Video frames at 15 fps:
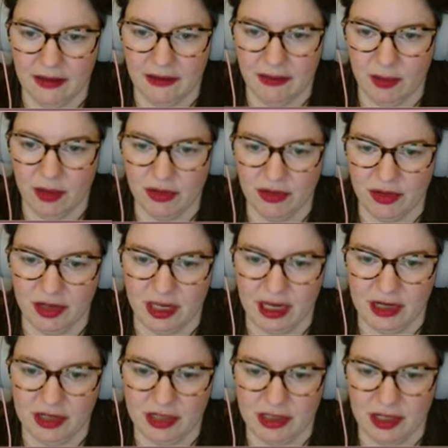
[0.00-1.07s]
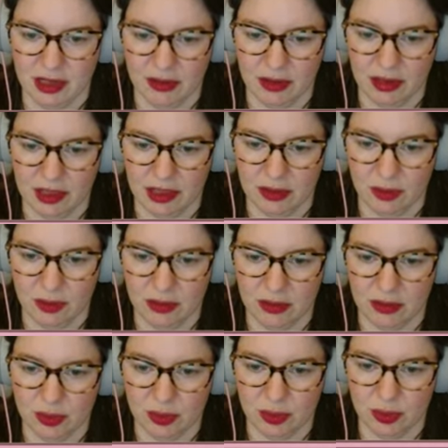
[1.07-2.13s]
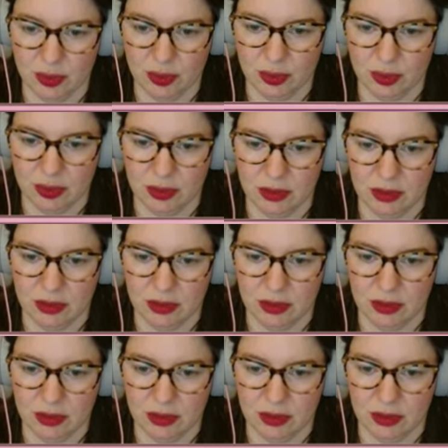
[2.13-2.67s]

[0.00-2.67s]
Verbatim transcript: We've got 30 hedges now. Okay, cool. Cool.